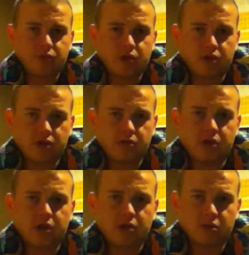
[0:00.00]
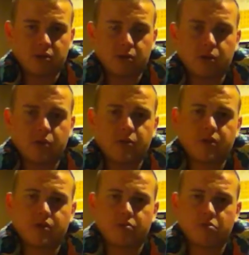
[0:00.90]
I think you should be carrying minimal
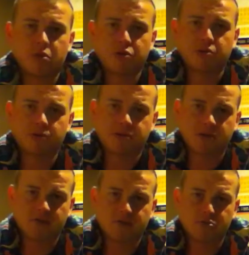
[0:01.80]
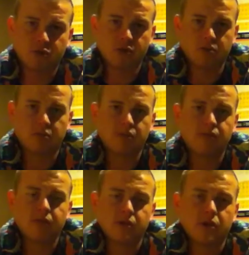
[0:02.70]
equipment, multi-purpose stuff that's
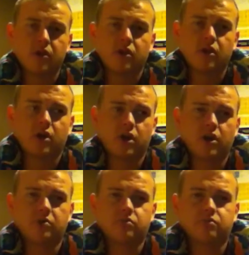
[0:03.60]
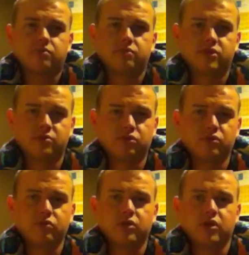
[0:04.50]
bulletproof,
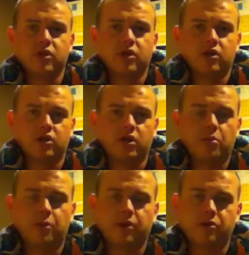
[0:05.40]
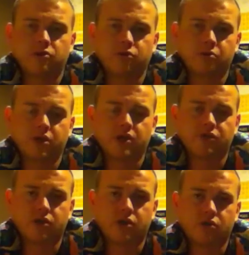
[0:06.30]
simple. I'm a big sort of believer
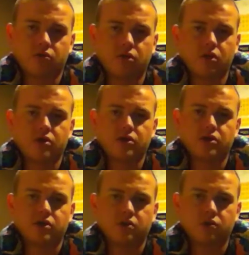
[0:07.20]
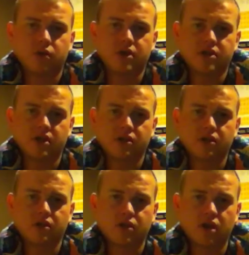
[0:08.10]
in the whole knowledge weighs
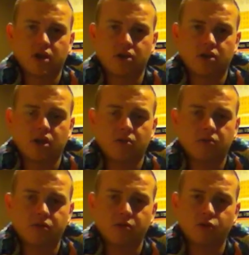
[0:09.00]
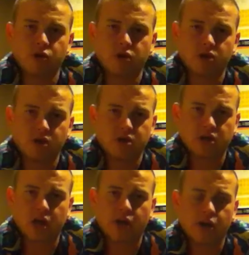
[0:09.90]
nothing, and the more you know, the less you
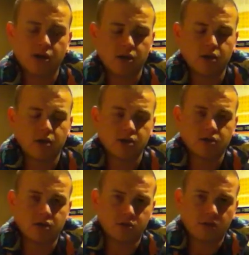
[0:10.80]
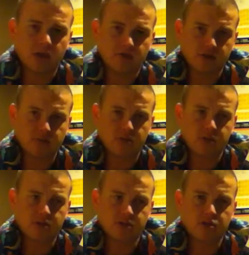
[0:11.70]
carry. So having some
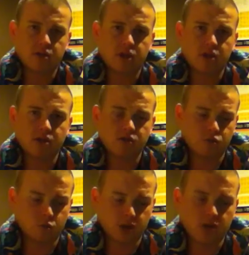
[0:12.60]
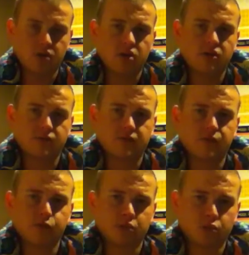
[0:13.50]
things that you know how to use well and to
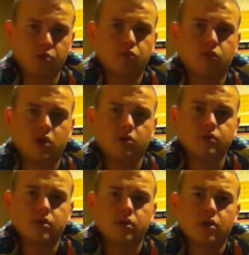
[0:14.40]
fulfill multiple roles.